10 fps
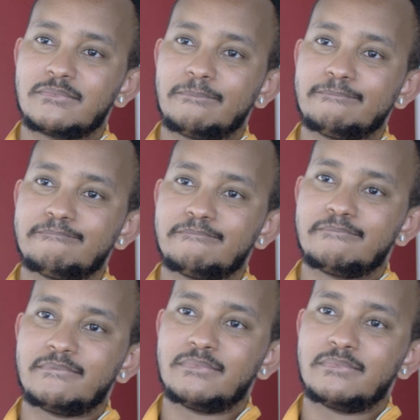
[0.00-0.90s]
with a
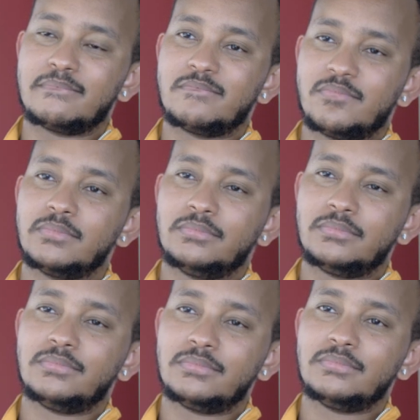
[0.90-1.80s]
guy like
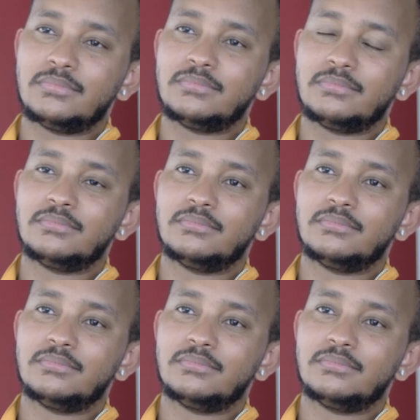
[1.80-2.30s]
10 years later.